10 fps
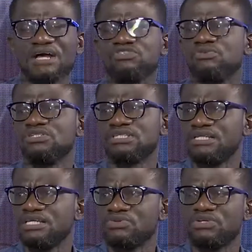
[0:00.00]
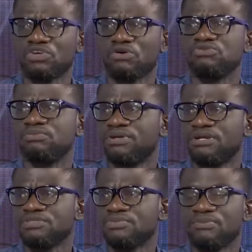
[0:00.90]
have so much talent when it comes to
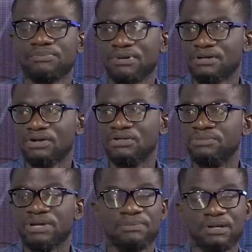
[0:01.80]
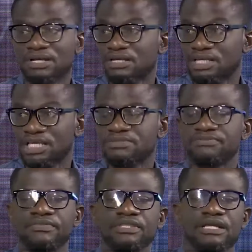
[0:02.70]
para para para games,
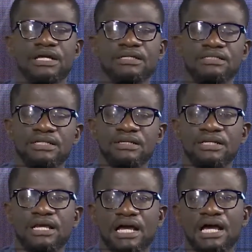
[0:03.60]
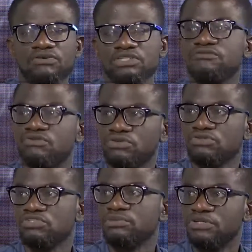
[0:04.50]
and uh, I want to give kudos
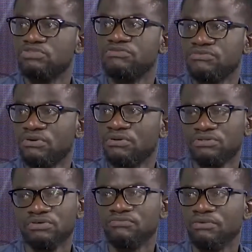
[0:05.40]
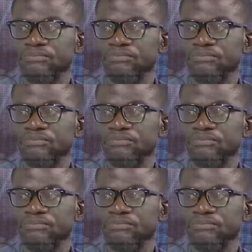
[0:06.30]
to the ministry for you know for